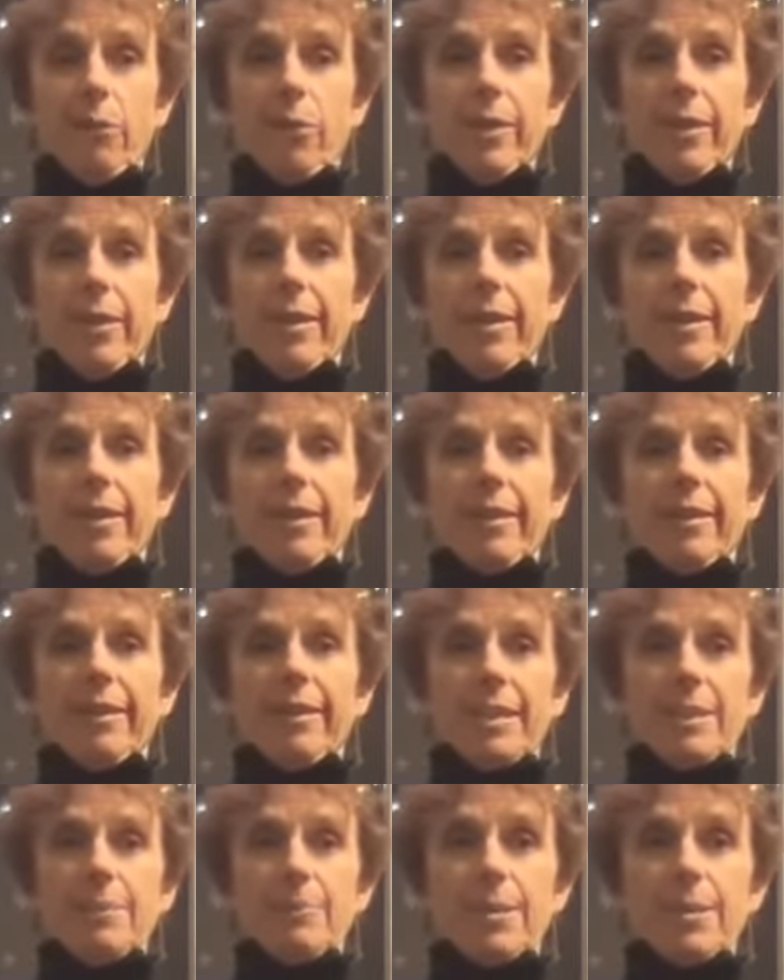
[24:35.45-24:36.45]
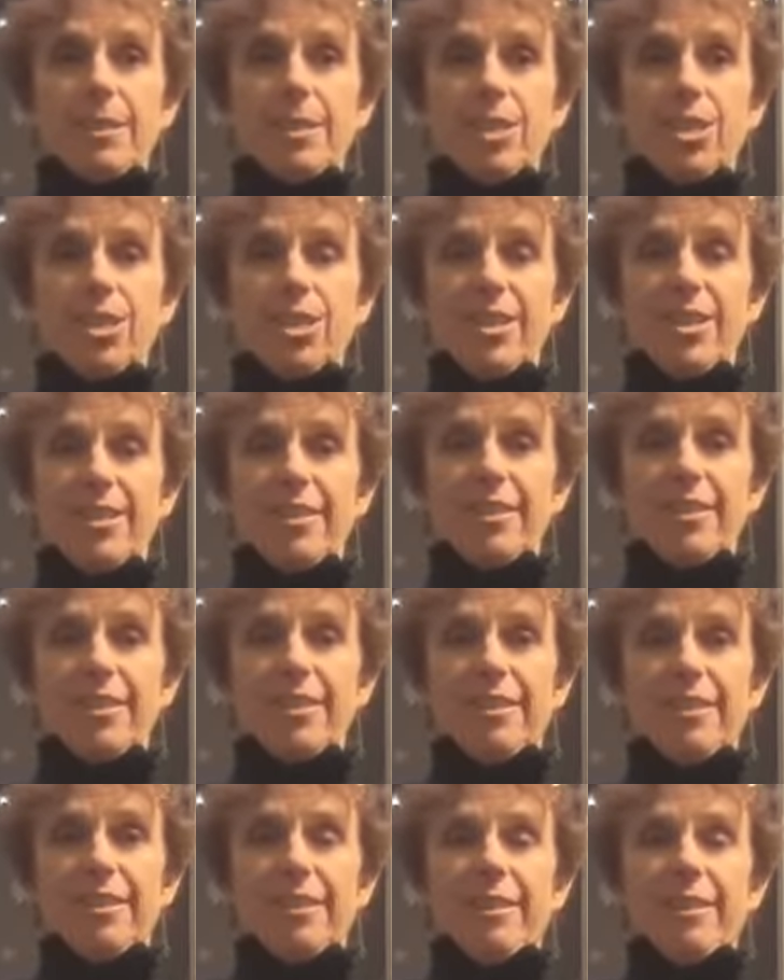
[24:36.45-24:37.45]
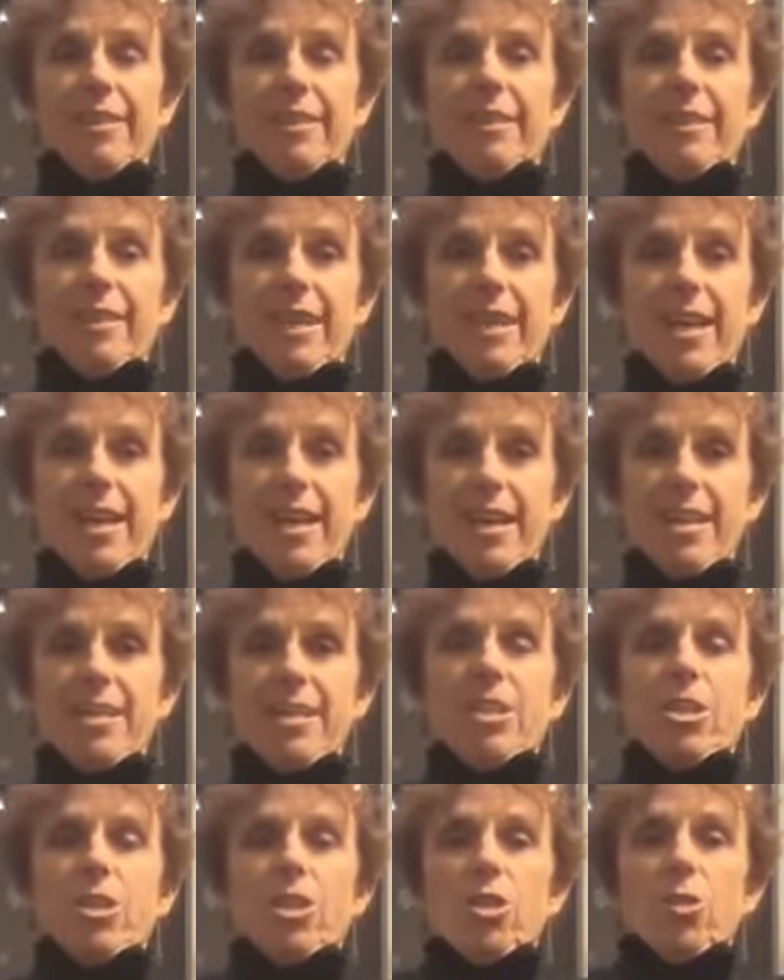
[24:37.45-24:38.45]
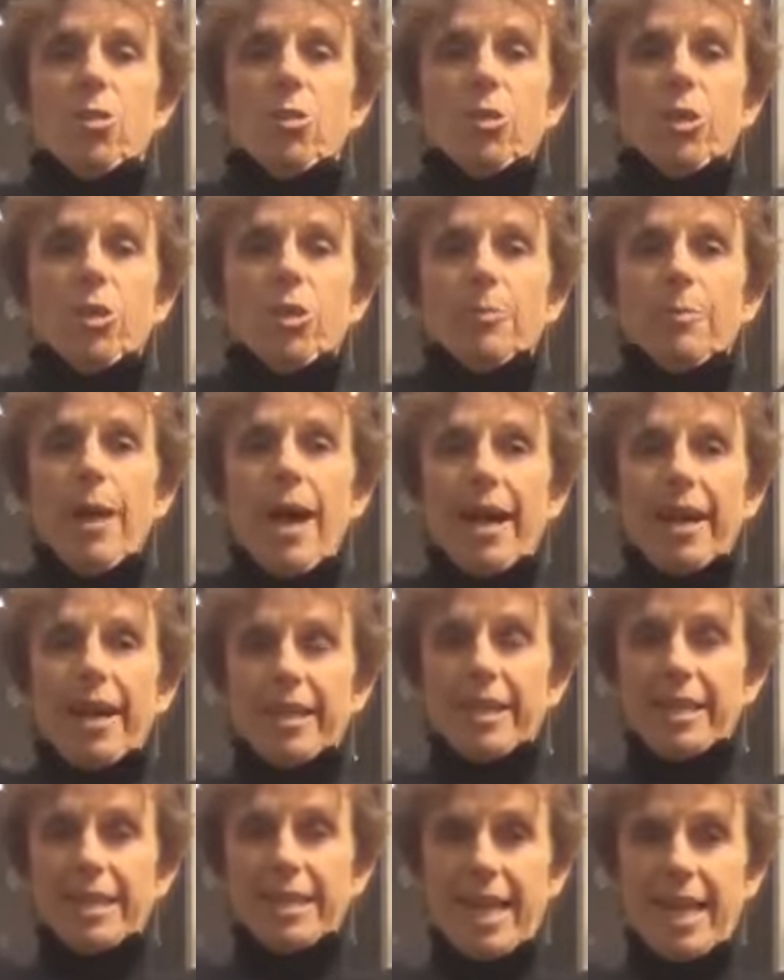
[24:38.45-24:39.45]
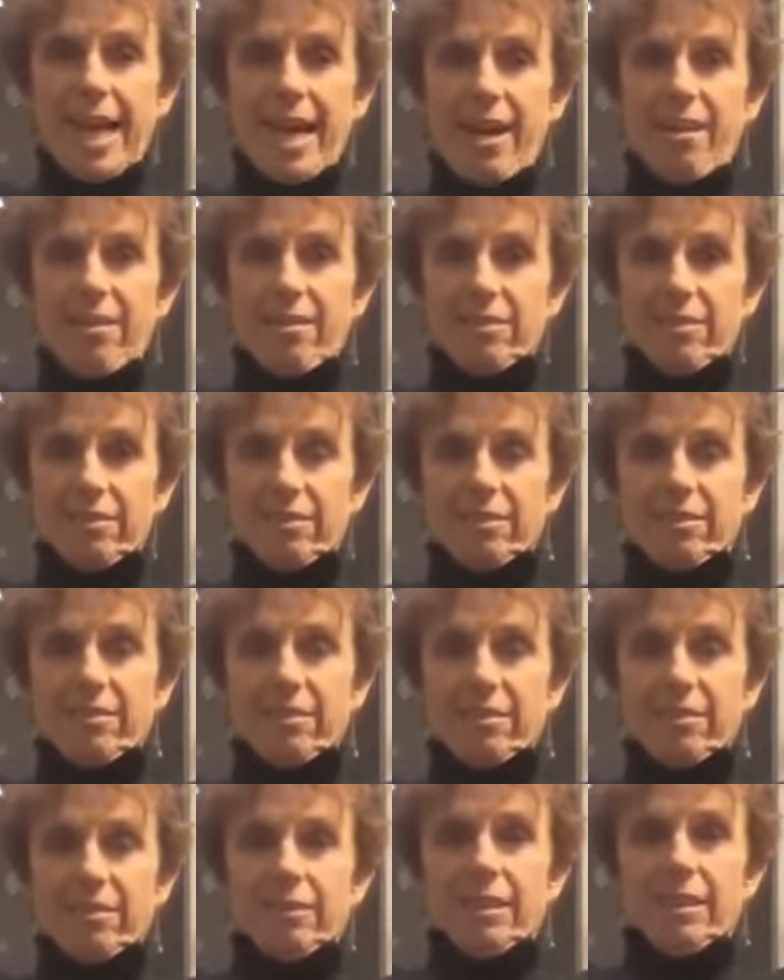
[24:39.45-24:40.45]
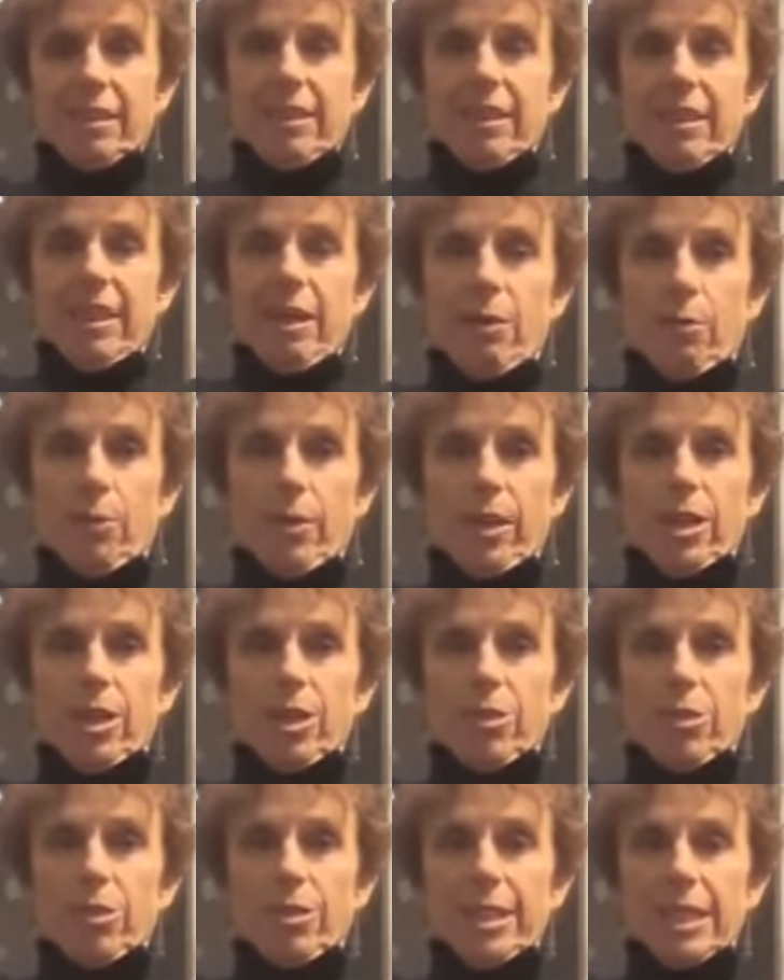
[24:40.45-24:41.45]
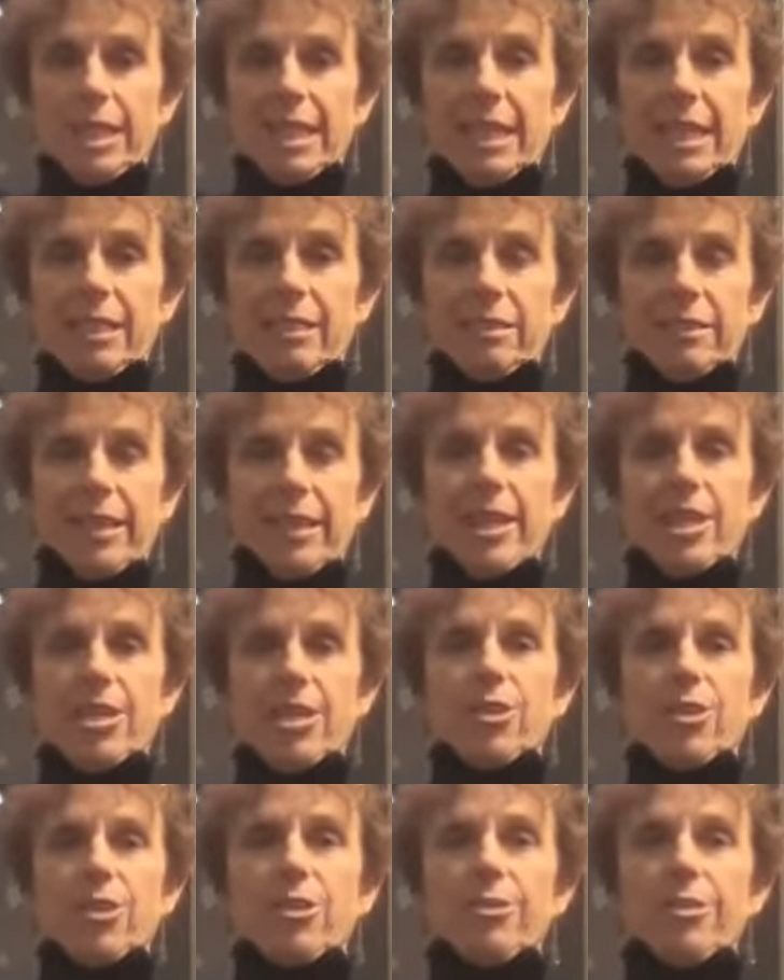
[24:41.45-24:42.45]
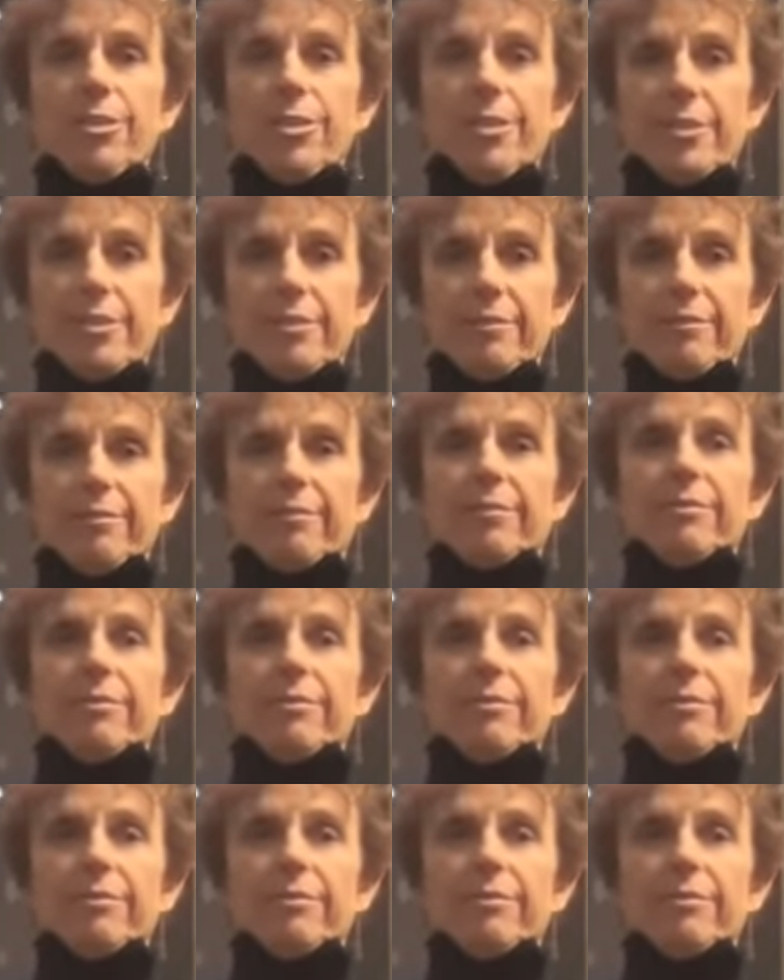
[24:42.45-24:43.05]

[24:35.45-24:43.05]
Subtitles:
We're in this position. Okay, shoulders back and down. And we're gonna do just little tiny circles.